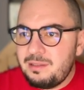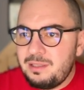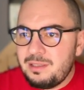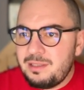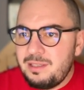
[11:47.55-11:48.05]

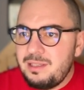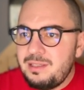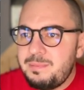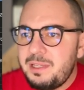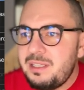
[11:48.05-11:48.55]
yes,
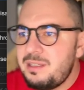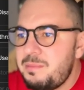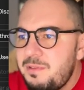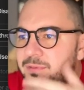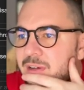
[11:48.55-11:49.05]
this, but let
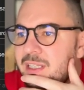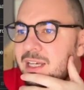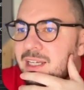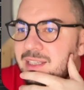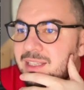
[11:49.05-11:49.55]
me find
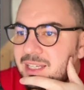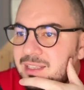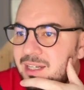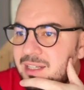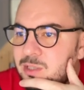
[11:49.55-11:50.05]

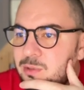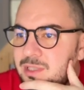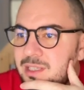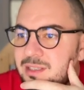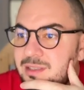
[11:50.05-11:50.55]
data. So you
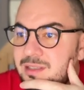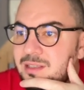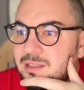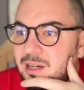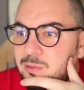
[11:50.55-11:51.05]
see city
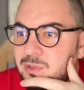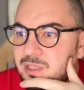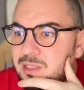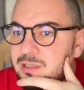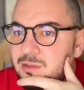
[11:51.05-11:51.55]
and country